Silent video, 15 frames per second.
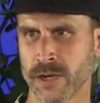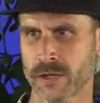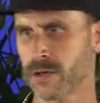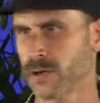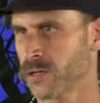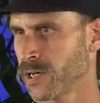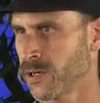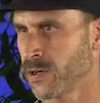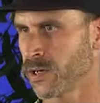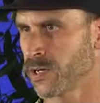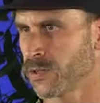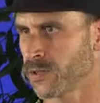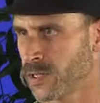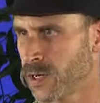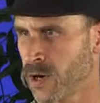our coconut
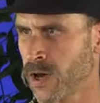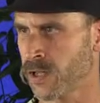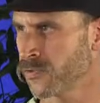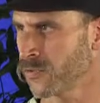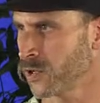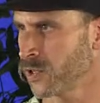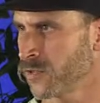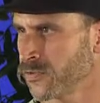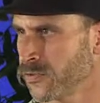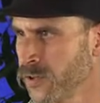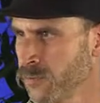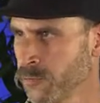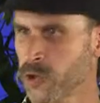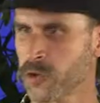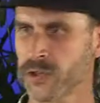oil and our olive oil
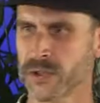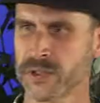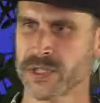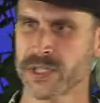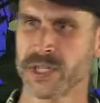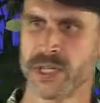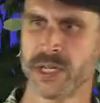from brokers